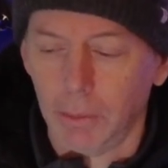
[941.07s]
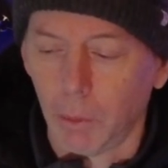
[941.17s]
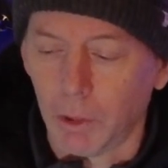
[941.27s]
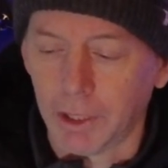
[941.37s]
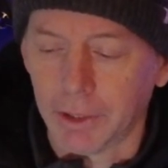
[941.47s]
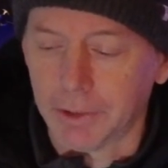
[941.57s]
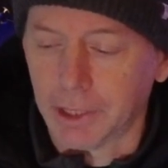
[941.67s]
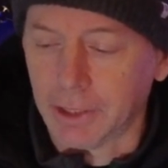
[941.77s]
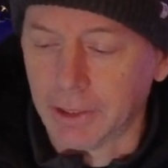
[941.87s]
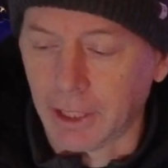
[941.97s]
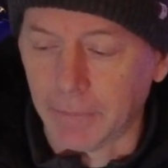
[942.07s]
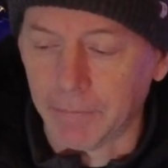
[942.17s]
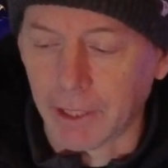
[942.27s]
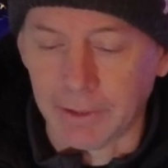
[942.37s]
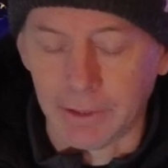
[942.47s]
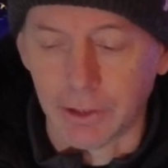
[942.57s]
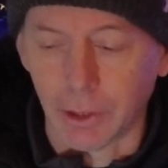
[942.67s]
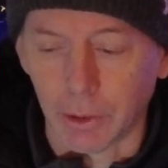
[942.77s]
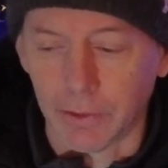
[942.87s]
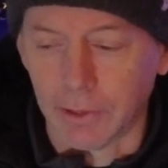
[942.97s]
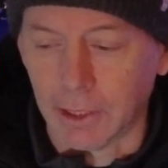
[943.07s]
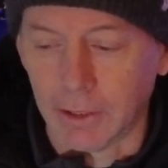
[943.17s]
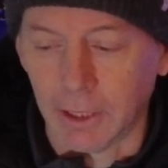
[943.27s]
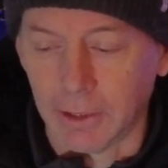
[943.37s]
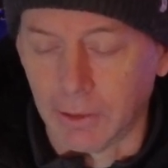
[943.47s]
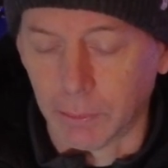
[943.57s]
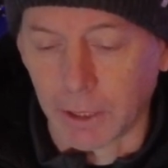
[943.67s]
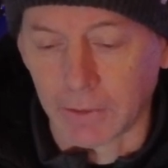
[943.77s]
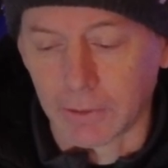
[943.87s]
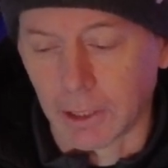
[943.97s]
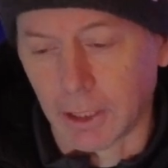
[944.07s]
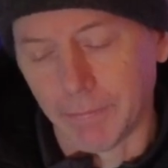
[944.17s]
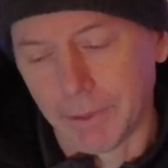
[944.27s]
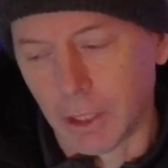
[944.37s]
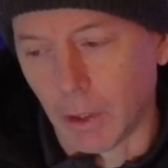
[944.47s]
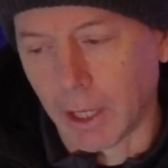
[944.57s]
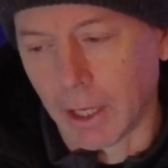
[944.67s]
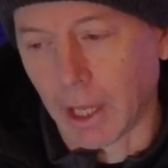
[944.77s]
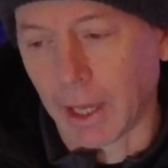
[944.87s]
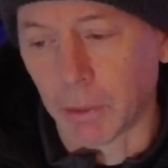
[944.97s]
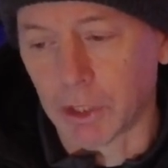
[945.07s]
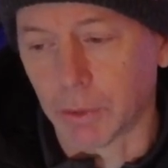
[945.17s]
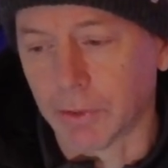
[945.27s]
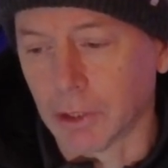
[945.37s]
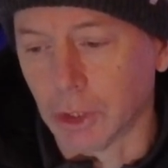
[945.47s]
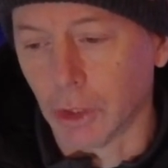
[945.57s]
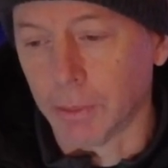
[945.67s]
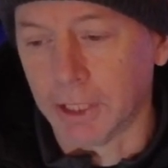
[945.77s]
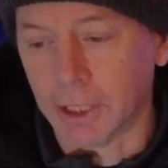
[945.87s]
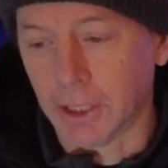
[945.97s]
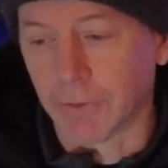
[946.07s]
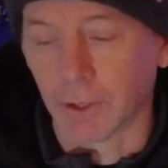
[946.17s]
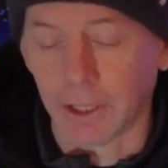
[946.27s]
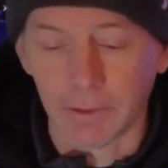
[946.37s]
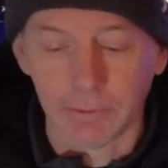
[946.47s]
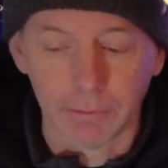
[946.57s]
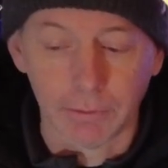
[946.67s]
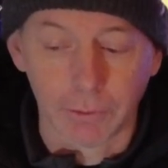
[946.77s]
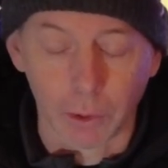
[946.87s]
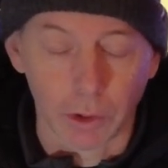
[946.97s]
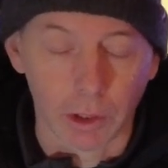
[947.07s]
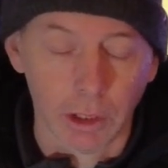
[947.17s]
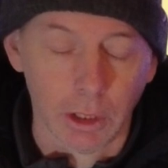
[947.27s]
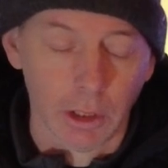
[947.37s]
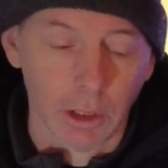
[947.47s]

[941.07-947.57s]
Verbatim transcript: But one other thing that I did notice in in the specs that you know I, I wish was a little bit different for